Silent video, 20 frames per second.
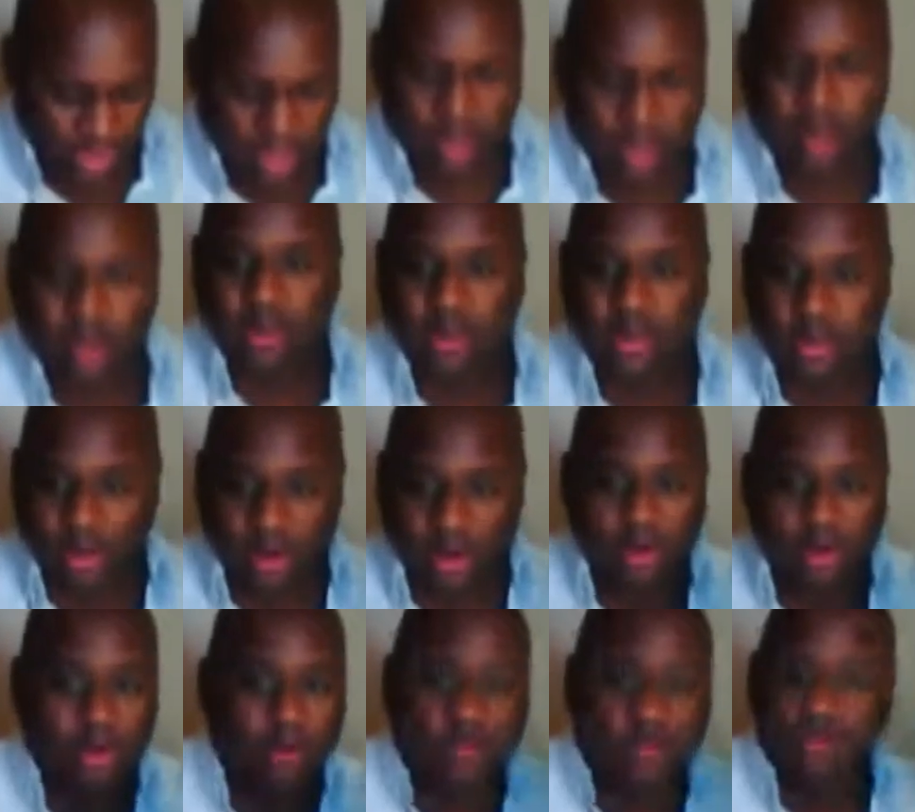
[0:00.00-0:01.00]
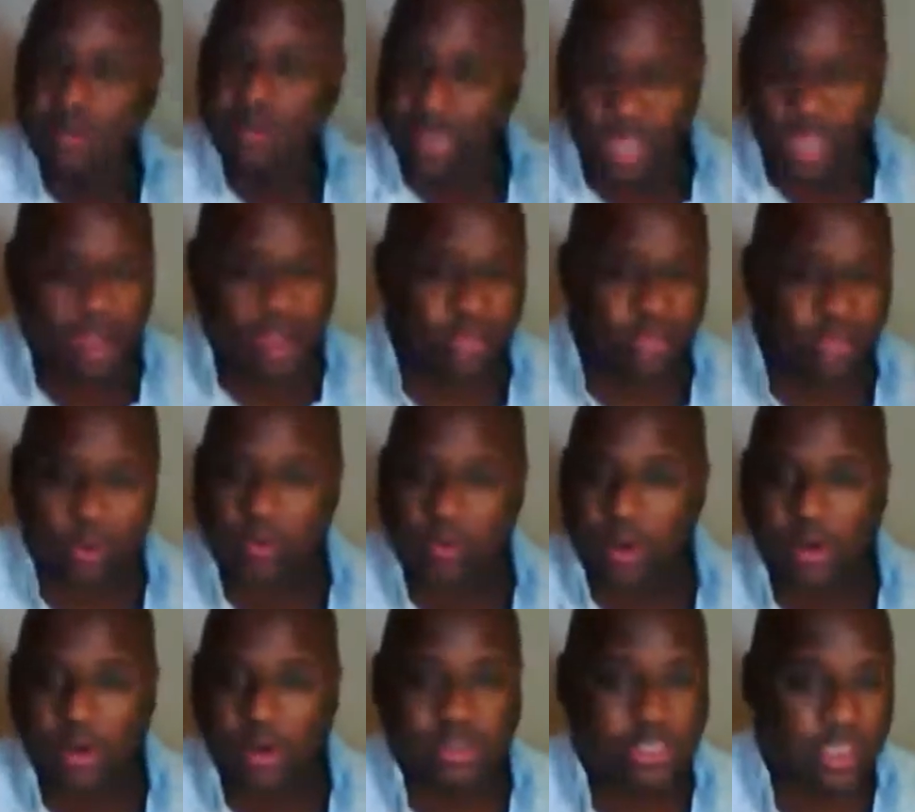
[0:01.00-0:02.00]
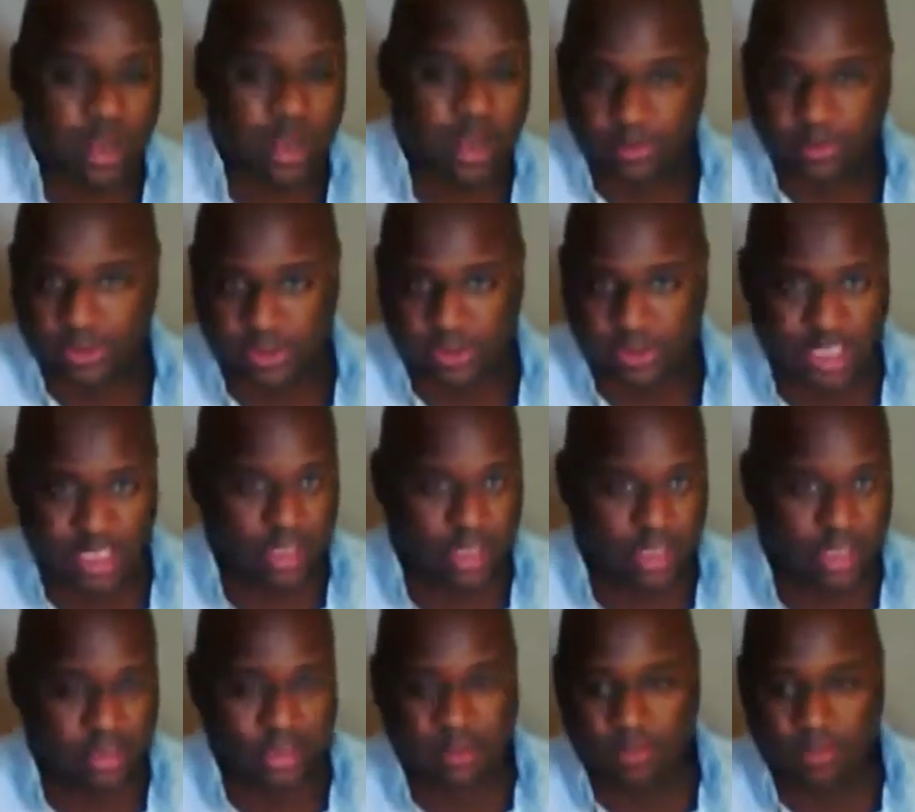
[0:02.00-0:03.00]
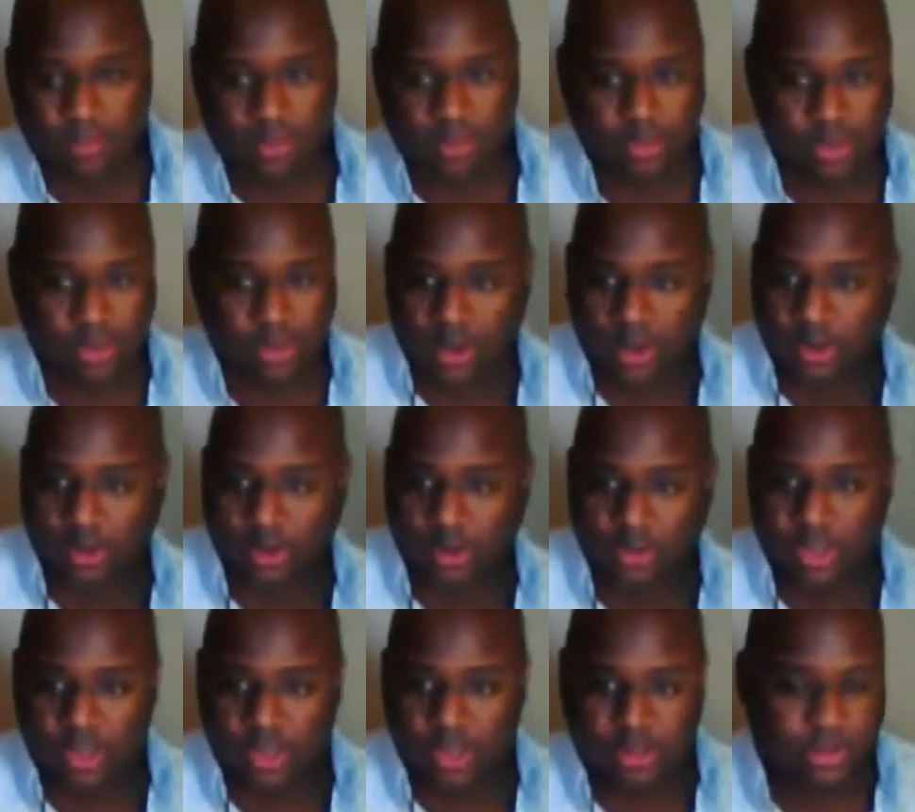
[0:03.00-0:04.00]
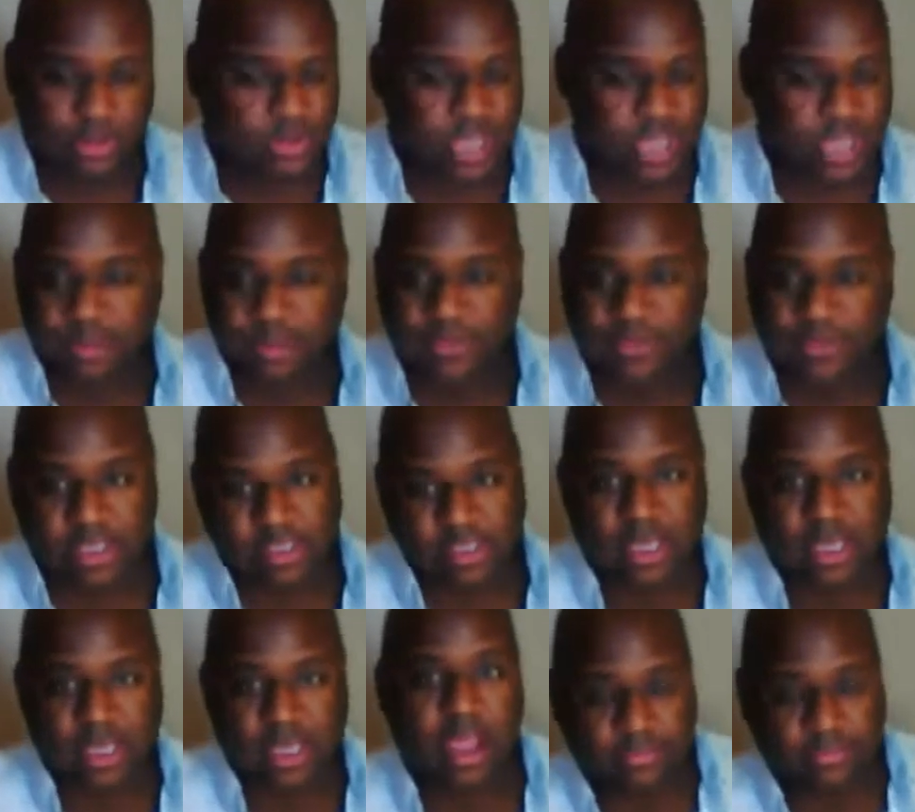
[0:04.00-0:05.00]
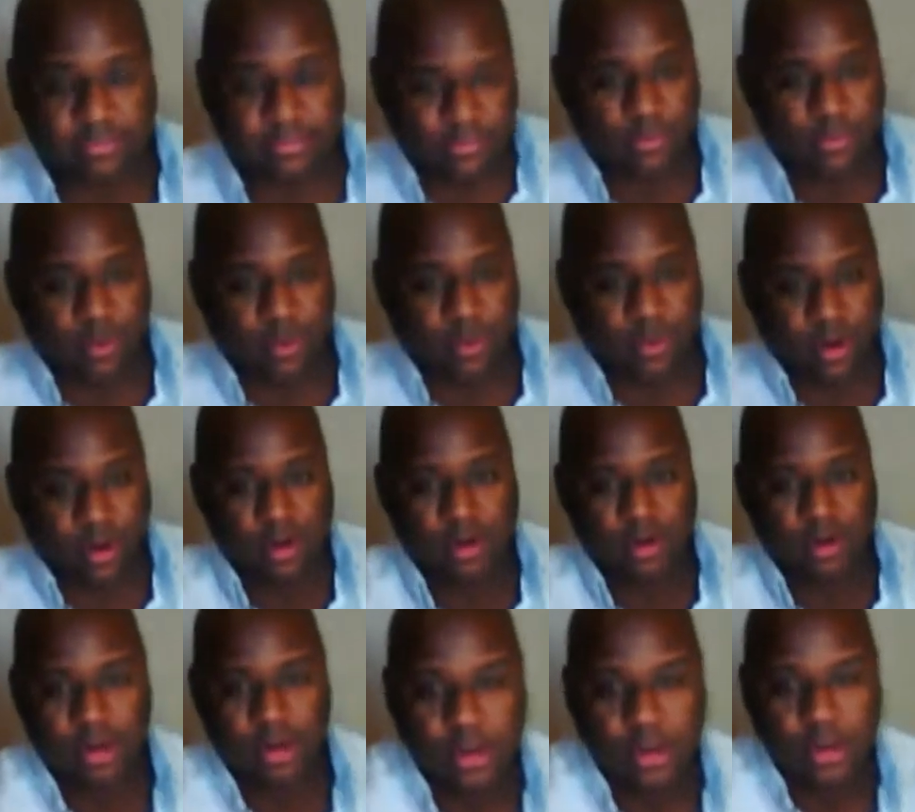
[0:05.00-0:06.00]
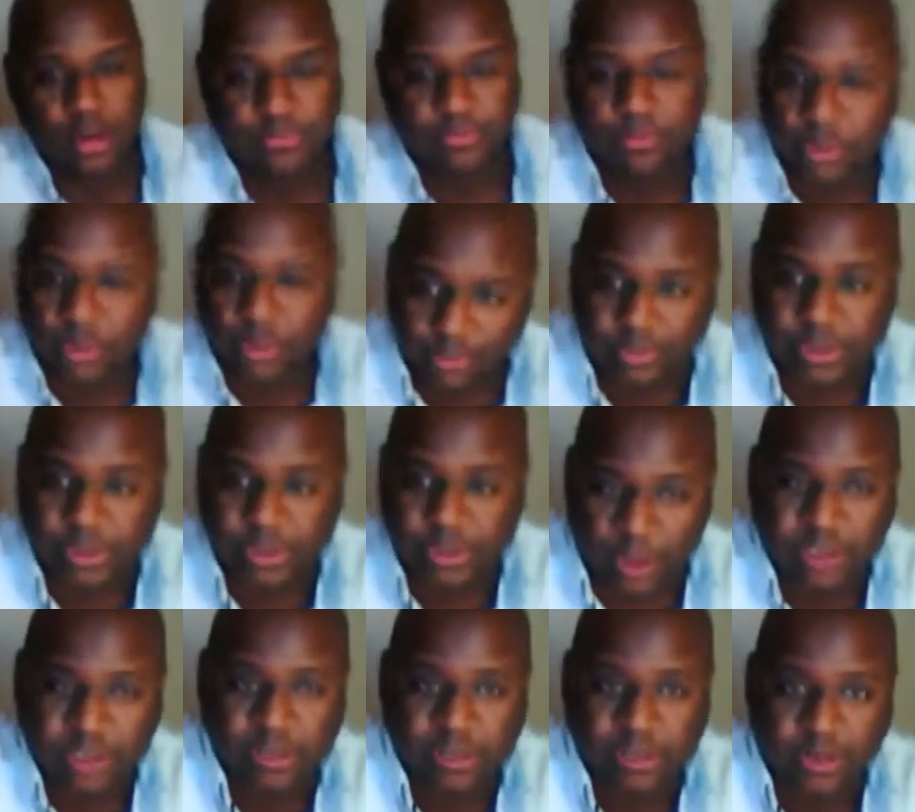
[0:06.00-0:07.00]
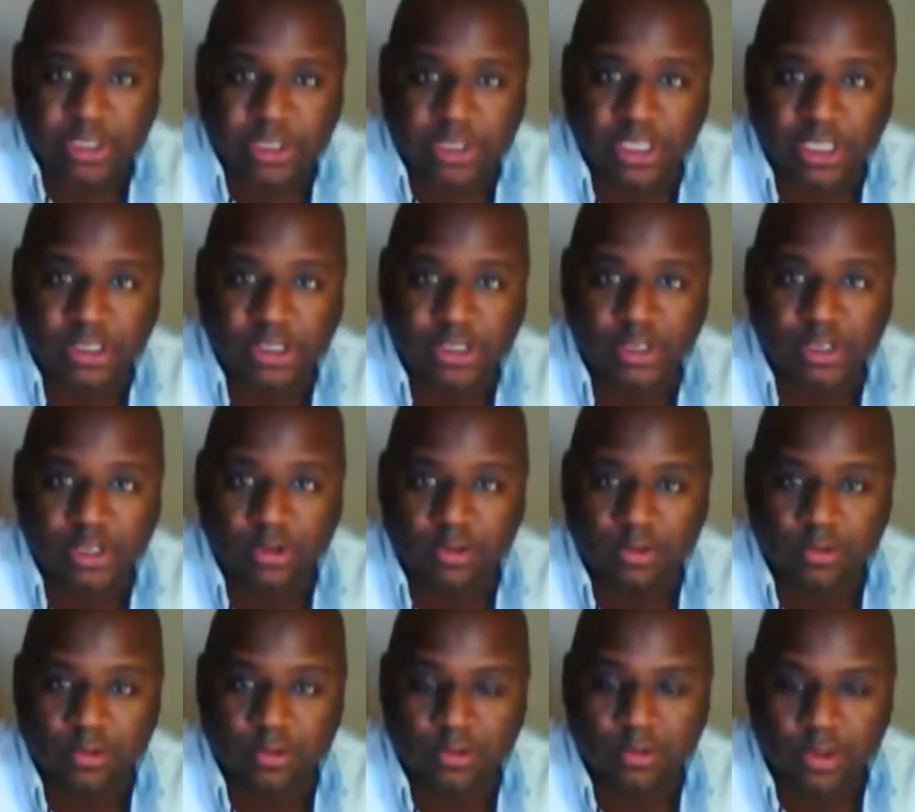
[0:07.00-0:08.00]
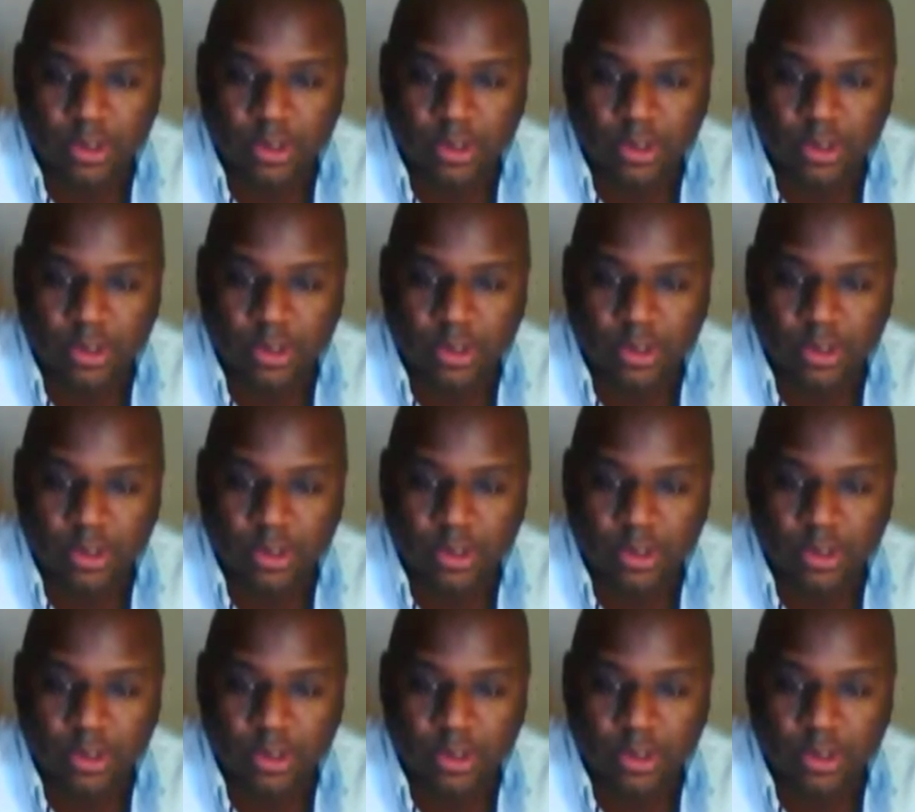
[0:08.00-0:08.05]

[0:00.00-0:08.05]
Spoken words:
then, you know, yeah, they'll work 10 hours a day, and they won't, you know, they'll sacrifice a lot for the responsible thing to do.